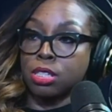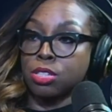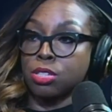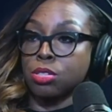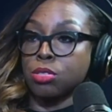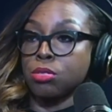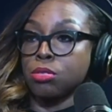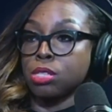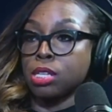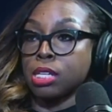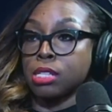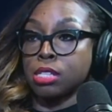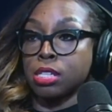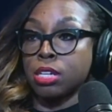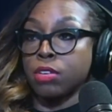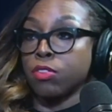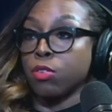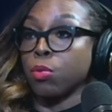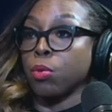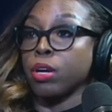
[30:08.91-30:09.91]
She's too
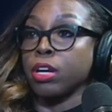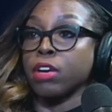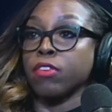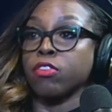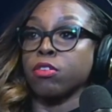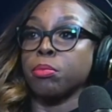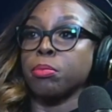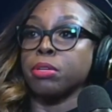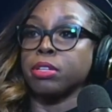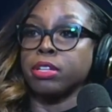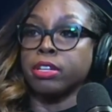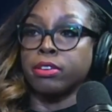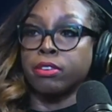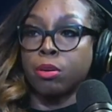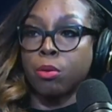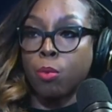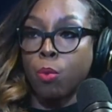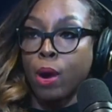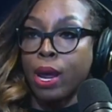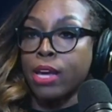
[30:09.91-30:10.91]
sensitive or whatever. But there
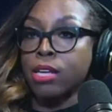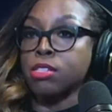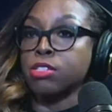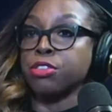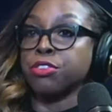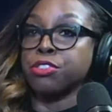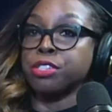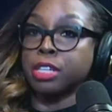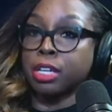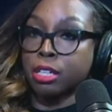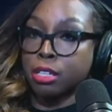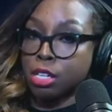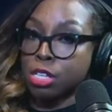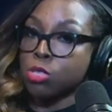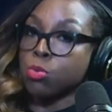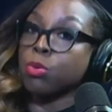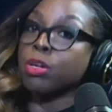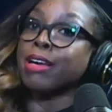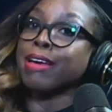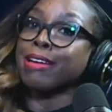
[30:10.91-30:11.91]
are ways, there are
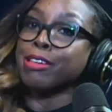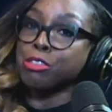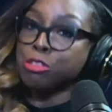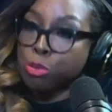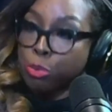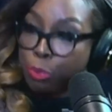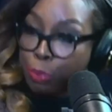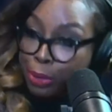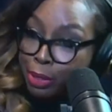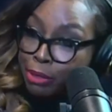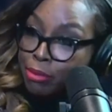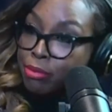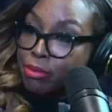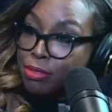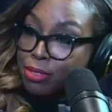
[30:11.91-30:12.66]
techniques. We'll get to it.